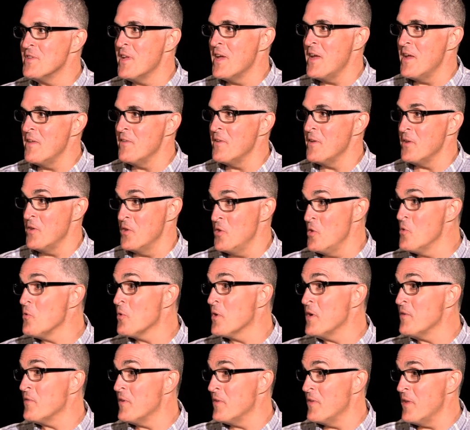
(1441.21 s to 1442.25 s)
day that you
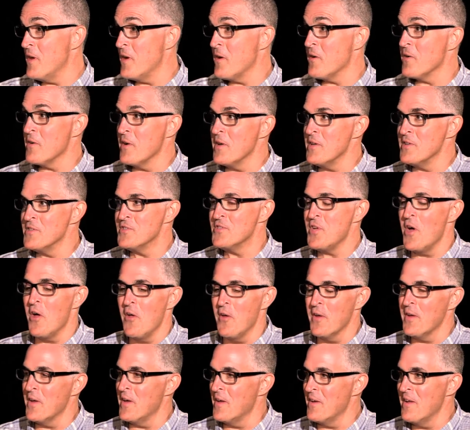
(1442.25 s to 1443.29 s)
were even there
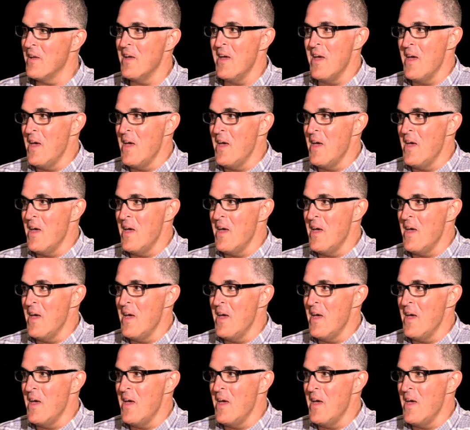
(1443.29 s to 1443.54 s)
installing it,